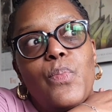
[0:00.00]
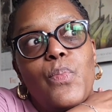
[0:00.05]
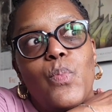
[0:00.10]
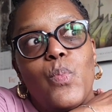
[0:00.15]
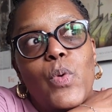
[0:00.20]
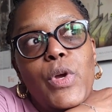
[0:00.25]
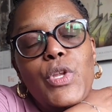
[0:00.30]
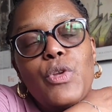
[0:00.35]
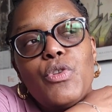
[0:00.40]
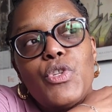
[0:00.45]

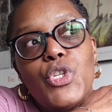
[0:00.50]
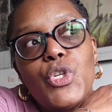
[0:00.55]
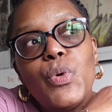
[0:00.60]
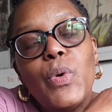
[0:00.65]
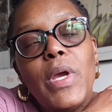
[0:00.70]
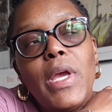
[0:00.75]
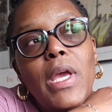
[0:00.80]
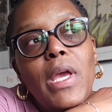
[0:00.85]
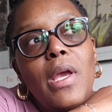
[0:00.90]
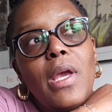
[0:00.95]
when you're
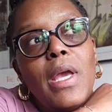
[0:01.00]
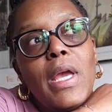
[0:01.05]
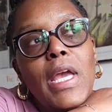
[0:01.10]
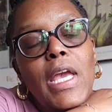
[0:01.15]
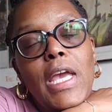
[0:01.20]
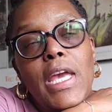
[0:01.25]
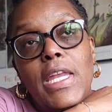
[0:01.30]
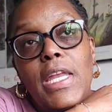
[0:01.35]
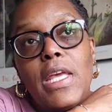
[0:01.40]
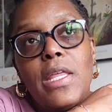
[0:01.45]
doing
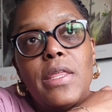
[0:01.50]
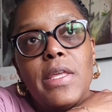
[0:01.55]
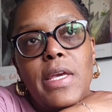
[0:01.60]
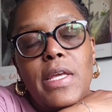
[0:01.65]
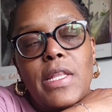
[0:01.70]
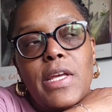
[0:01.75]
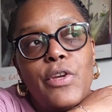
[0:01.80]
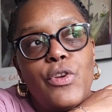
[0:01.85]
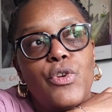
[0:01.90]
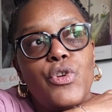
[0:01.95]
anything
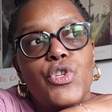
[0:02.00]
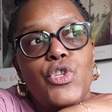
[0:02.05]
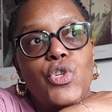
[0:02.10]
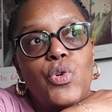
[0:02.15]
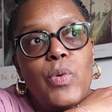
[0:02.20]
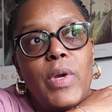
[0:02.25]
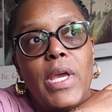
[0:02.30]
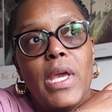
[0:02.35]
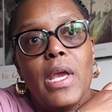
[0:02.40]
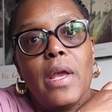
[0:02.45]
that you're
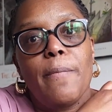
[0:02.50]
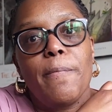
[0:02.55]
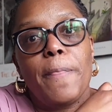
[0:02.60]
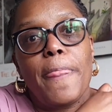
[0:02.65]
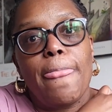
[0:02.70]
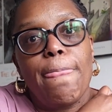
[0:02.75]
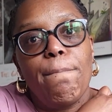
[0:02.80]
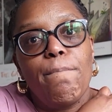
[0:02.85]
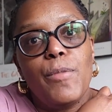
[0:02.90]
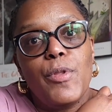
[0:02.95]
doing
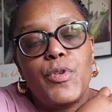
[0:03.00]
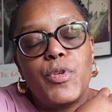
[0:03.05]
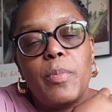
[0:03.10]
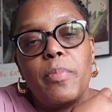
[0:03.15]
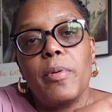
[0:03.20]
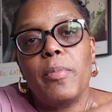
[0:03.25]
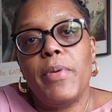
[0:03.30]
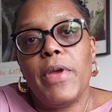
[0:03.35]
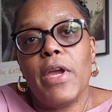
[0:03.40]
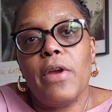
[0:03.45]
to
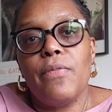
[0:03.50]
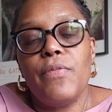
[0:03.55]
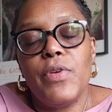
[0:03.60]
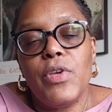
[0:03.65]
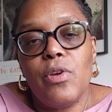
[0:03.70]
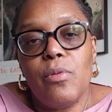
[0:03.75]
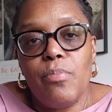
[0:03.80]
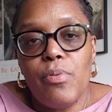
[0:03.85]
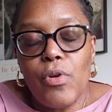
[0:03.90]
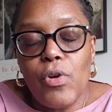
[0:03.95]
prepare for
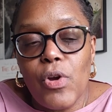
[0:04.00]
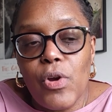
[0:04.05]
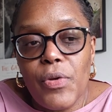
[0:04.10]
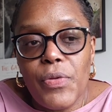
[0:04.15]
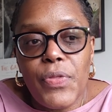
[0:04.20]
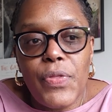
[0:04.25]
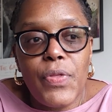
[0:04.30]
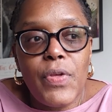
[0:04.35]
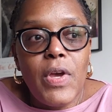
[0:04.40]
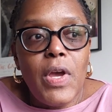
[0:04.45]
your
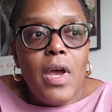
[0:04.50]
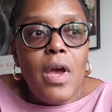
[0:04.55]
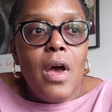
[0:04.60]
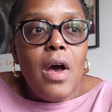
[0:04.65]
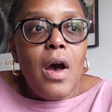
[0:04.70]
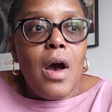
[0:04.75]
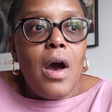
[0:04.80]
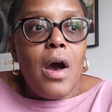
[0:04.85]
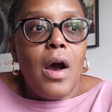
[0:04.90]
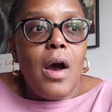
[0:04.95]
birth,
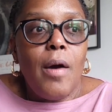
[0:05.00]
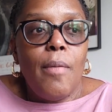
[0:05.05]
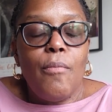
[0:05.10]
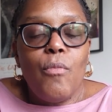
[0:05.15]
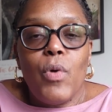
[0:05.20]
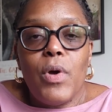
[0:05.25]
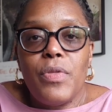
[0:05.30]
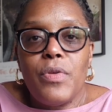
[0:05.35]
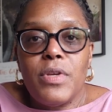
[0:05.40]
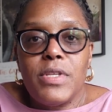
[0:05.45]

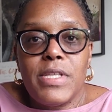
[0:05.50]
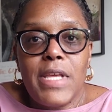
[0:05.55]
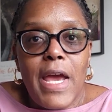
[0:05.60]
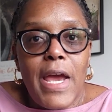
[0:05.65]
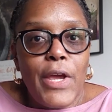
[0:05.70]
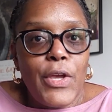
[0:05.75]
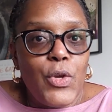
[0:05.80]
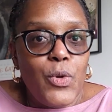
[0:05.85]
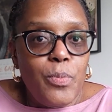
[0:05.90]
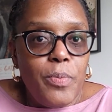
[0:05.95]
whether it's
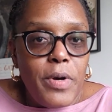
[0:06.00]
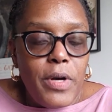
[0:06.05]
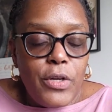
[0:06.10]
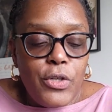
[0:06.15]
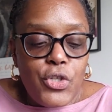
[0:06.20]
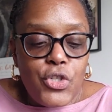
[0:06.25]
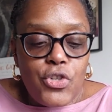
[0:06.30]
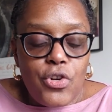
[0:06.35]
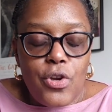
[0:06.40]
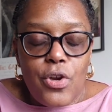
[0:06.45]

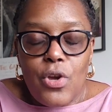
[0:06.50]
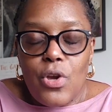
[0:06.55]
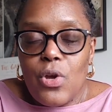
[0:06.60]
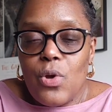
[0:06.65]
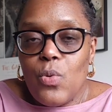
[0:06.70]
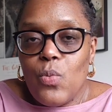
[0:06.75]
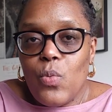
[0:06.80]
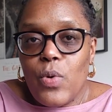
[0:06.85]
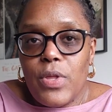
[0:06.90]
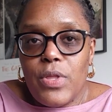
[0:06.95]

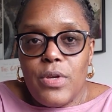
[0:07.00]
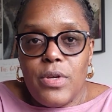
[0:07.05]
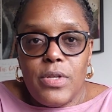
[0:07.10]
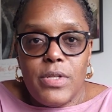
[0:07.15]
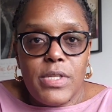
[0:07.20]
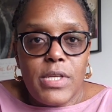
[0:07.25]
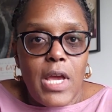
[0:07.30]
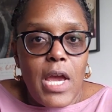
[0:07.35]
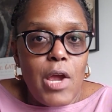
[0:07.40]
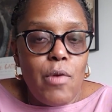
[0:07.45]
acupuncture, whether
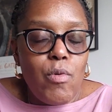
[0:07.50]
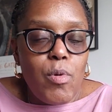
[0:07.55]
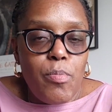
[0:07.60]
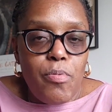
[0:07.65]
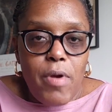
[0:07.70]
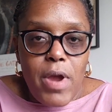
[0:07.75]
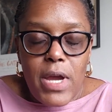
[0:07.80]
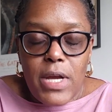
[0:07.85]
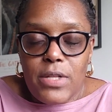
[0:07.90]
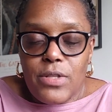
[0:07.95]
it's
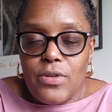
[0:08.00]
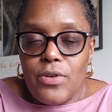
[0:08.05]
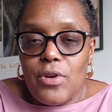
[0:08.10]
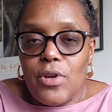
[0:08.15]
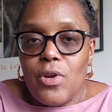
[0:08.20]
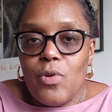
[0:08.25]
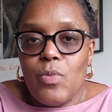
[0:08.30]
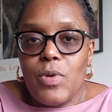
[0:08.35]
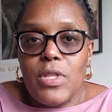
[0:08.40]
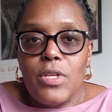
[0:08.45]

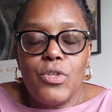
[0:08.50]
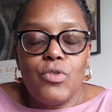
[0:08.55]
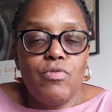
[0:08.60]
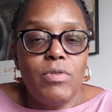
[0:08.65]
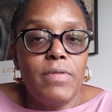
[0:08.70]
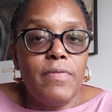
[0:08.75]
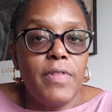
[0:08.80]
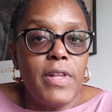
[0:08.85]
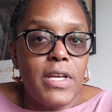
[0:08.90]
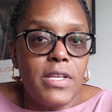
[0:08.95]
chiropractor, whether it's
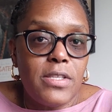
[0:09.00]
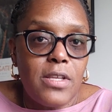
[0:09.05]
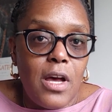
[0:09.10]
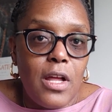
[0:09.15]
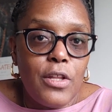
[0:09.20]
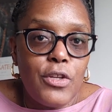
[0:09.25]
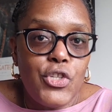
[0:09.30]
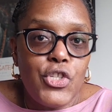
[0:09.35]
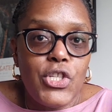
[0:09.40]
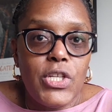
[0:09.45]

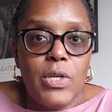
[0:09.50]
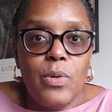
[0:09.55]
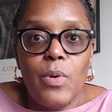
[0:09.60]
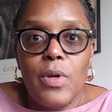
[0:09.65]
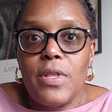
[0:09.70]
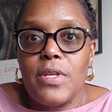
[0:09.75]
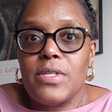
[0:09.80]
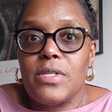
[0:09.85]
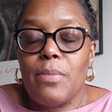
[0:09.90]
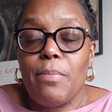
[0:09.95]
reflexology,
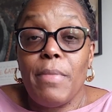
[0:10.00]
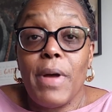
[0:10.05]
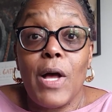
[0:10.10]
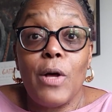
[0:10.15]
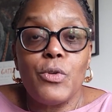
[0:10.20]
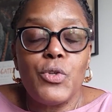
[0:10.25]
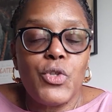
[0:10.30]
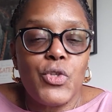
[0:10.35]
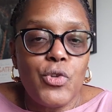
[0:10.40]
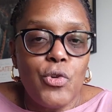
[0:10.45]
whether it's the
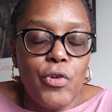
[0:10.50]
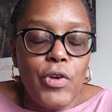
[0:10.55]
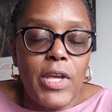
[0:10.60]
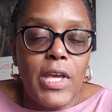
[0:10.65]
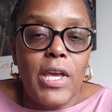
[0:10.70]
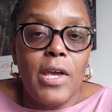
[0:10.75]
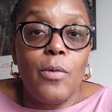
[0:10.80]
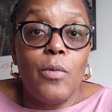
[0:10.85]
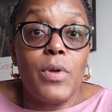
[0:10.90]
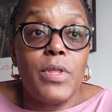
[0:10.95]
Miles
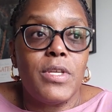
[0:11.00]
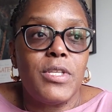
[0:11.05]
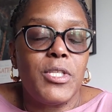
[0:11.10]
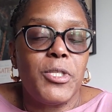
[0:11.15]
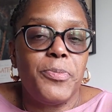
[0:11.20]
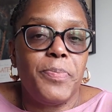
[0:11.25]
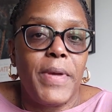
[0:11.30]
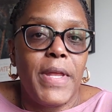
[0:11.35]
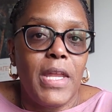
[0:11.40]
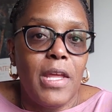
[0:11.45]
circuit, whether it's
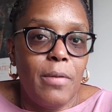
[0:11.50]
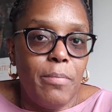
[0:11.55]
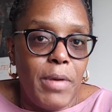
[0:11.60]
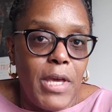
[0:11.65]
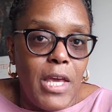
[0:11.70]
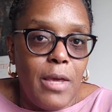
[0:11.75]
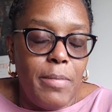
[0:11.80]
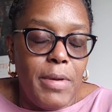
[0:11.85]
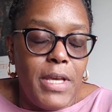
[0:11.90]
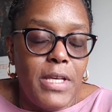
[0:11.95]
spinning
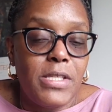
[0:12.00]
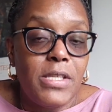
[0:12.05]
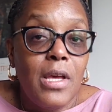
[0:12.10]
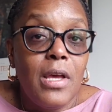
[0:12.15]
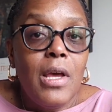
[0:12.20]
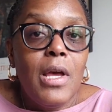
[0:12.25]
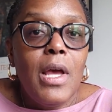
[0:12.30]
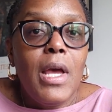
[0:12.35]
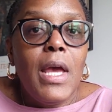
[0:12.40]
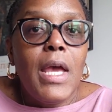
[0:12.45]
babies,
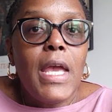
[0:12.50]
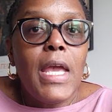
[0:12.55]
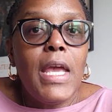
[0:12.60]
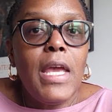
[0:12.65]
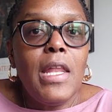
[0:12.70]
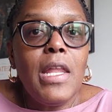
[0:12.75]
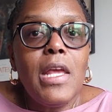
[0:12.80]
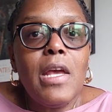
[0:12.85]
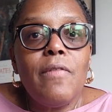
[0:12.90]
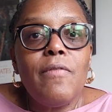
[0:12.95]

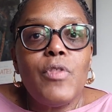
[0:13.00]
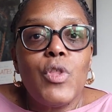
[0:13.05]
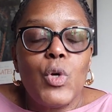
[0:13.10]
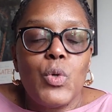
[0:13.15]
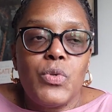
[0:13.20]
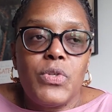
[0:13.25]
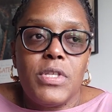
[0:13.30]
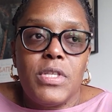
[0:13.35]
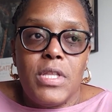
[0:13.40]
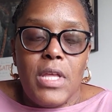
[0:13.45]
any of
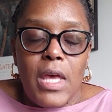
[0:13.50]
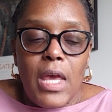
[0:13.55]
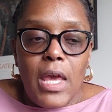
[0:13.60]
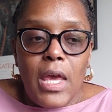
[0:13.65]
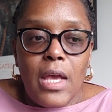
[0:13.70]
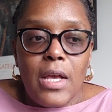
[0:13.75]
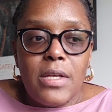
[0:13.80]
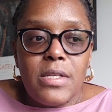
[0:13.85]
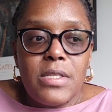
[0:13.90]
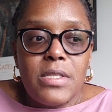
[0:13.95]
those
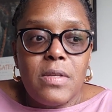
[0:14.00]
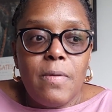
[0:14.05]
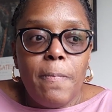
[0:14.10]
things